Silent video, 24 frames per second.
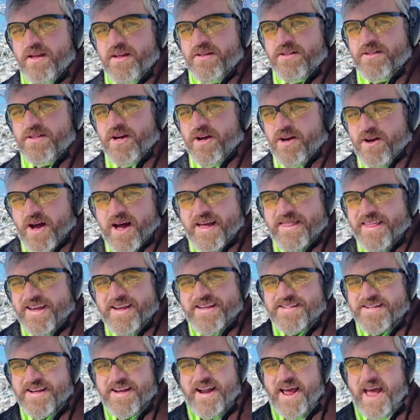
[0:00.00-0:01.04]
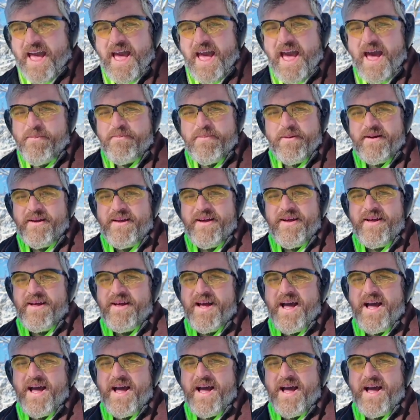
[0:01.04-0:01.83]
So I think it's going to happen.